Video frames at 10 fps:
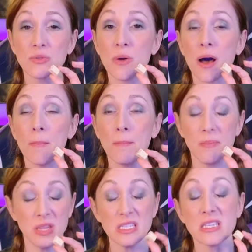um,
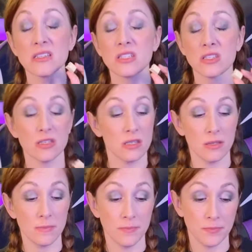this is,
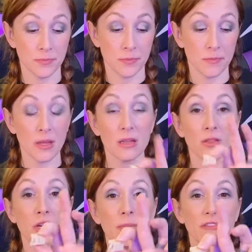look
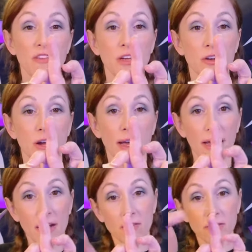at my finger. I have,